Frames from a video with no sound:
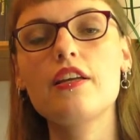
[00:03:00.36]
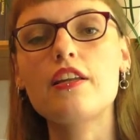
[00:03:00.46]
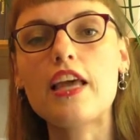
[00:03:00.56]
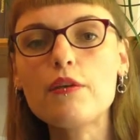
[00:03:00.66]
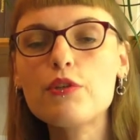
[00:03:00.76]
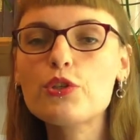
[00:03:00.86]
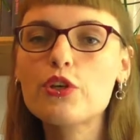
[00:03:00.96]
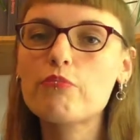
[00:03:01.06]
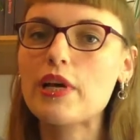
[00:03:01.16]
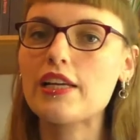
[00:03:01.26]
Language
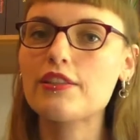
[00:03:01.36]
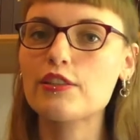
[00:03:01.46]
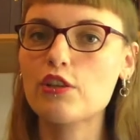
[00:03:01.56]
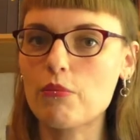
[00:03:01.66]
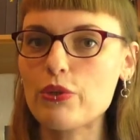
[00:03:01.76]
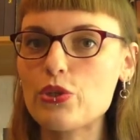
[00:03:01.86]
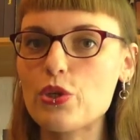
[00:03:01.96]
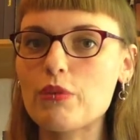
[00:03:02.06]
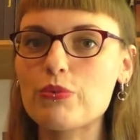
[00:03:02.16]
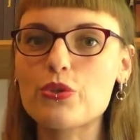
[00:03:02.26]
combines common
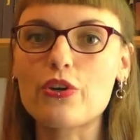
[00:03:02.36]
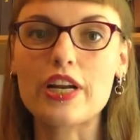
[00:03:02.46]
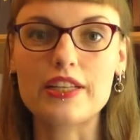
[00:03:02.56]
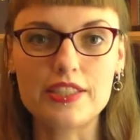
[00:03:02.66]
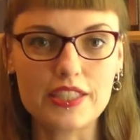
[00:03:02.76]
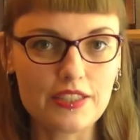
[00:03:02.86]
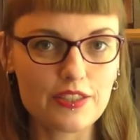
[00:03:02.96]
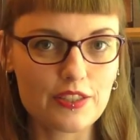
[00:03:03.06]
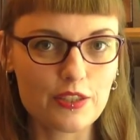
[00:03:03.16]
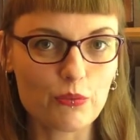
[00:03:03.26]
terms or
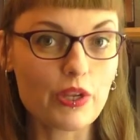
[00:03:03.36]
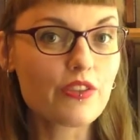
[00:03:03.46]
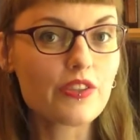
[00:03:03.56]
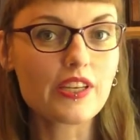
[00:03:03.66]
ideas with the